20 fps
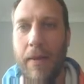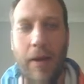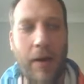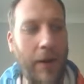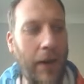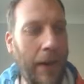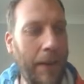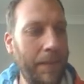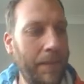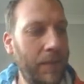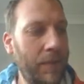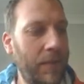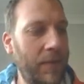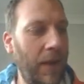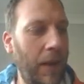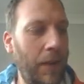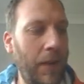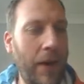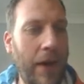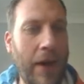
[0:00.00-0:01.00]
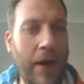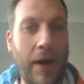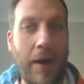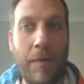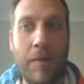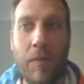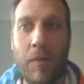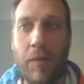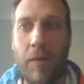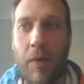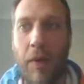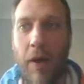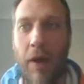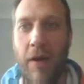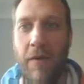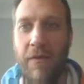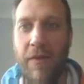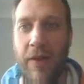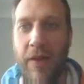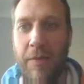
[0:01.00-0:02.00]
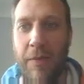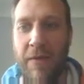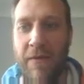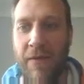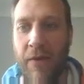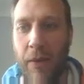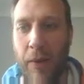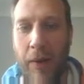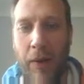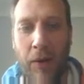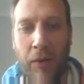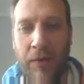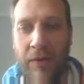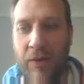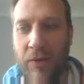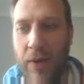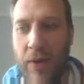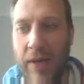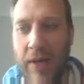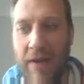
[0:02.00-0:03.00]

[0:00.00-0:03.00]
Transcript: Okay, so hopefully you've been following along this week.